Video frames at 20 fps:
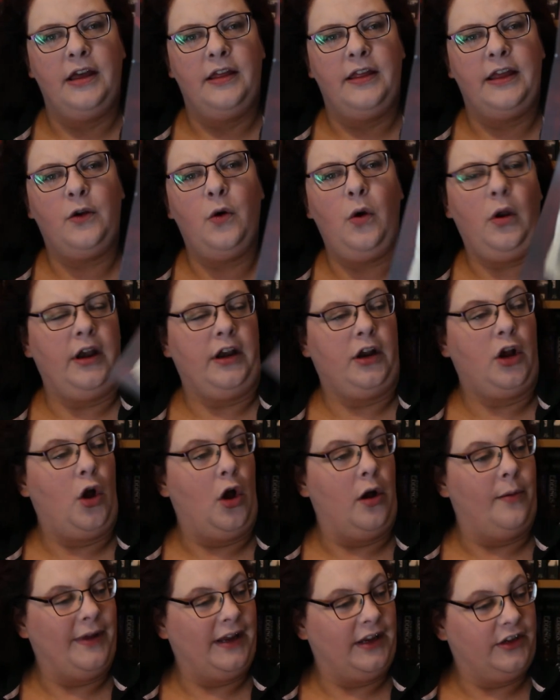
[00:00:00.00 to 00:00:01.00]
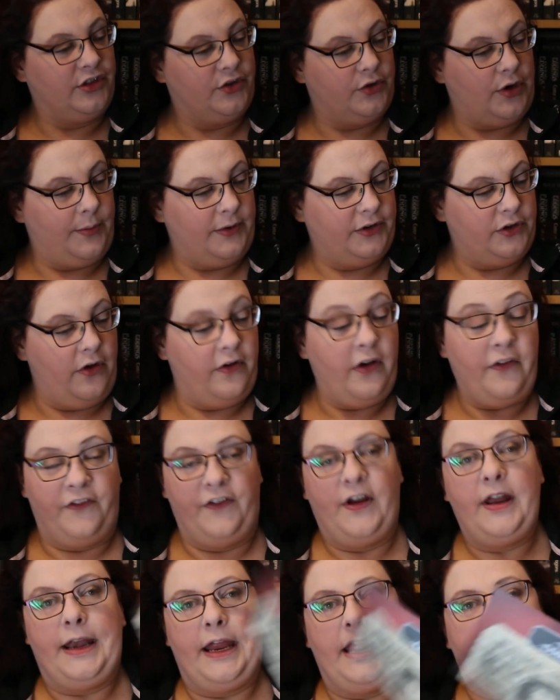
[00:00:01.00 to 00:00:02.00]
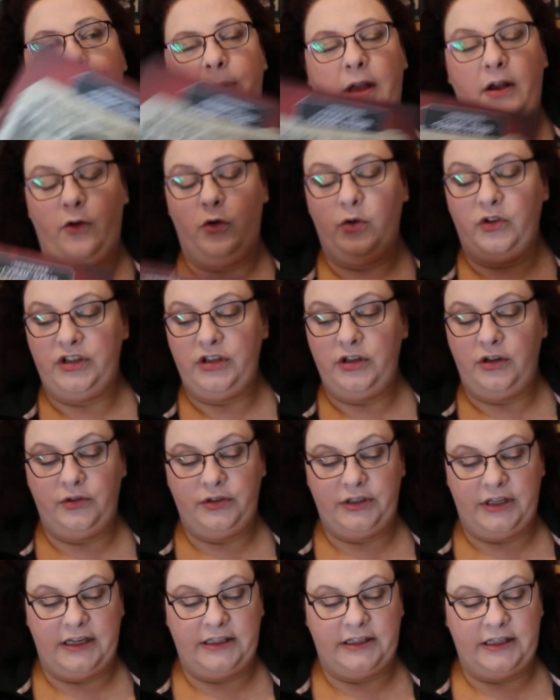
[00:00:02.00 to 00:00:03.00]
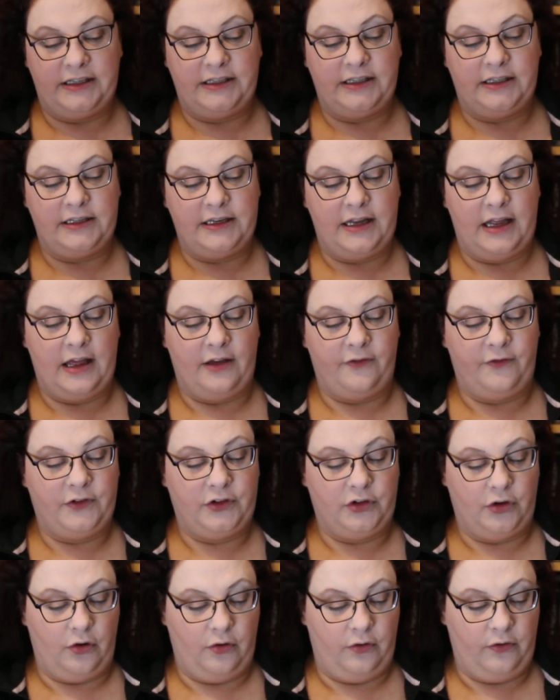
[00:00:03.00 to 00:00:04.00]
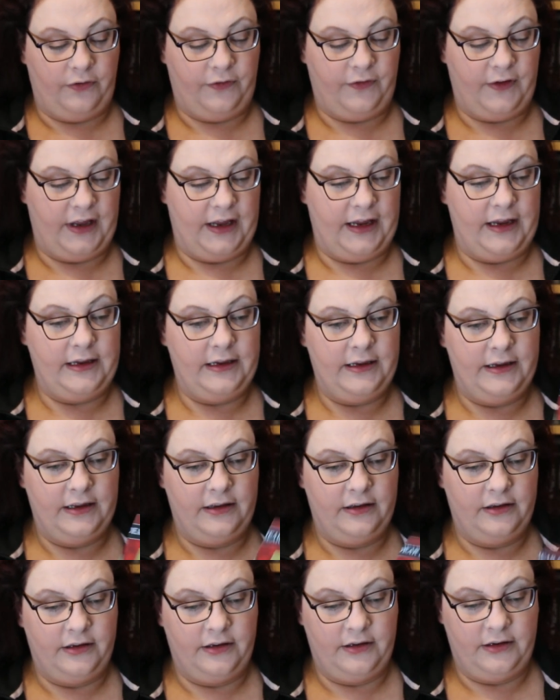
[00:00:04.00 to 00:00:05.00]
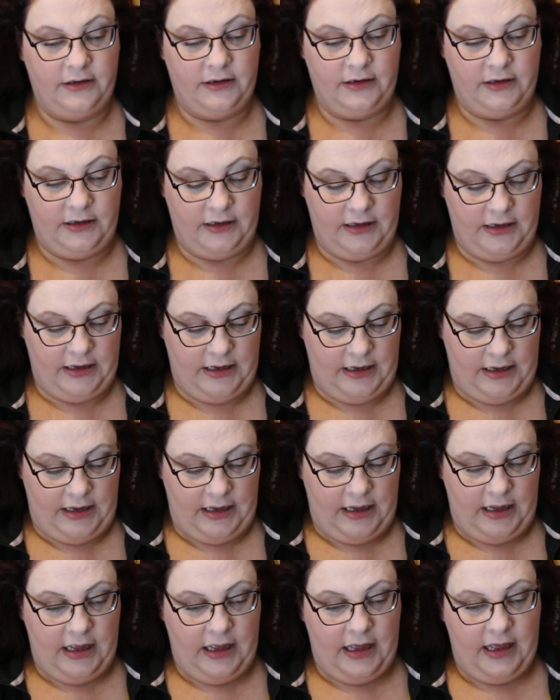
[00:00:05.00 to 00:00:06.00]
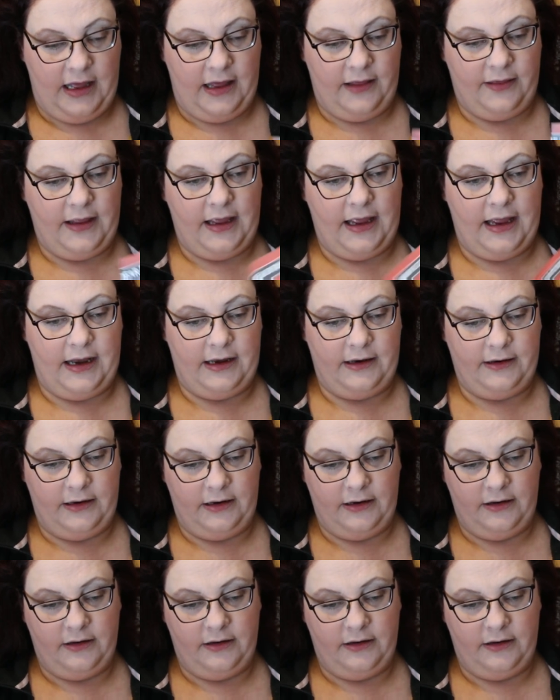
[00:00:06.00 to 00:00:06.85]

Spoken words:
They call it a comic strip, it's not funny, but of course in those days they didn't have photography. And then